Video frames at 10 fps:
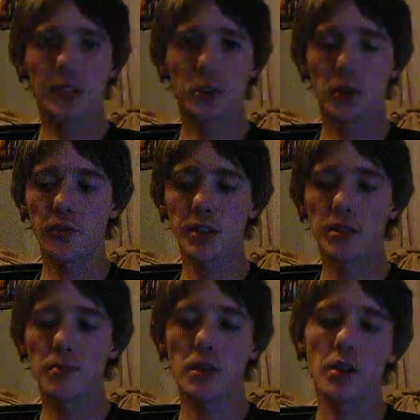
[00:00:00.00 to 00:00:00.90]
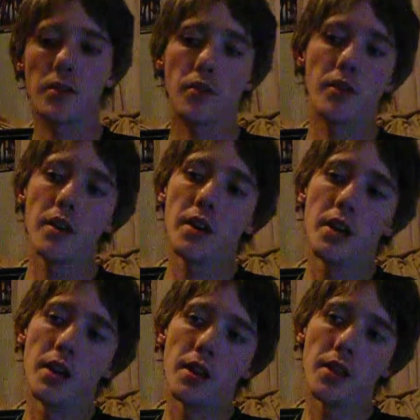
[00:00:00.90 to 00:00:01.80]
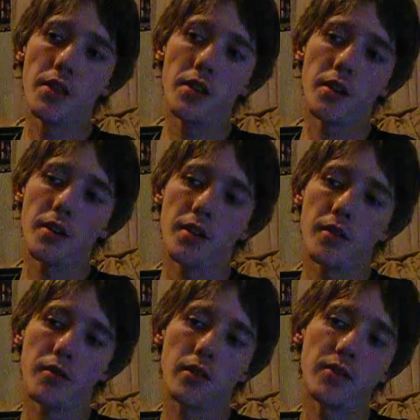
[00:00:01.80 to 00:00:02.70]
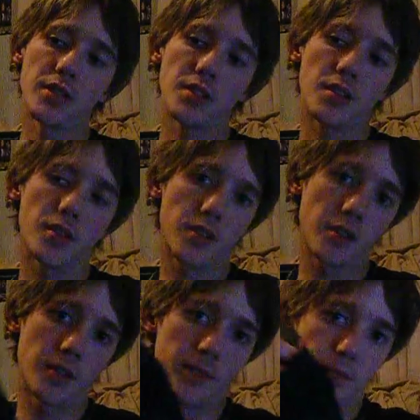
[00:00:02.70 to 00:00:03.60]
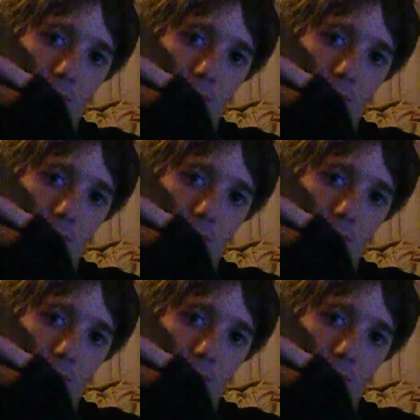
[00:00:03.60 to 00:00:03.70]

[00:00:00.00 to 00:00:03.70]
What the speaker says: nervous about the rivet on the